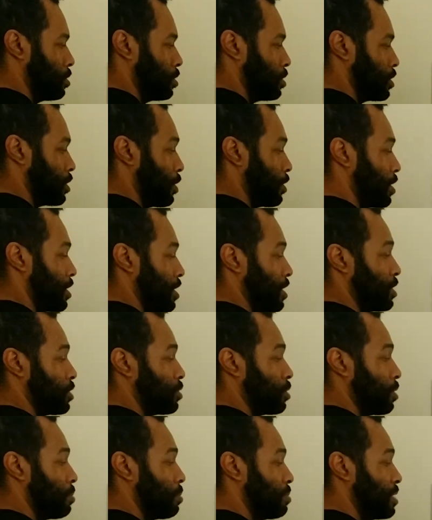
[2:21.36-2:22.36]
turn it
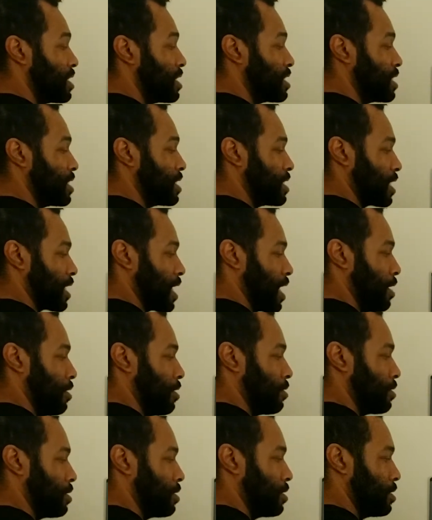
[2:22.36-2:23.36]
into a business account.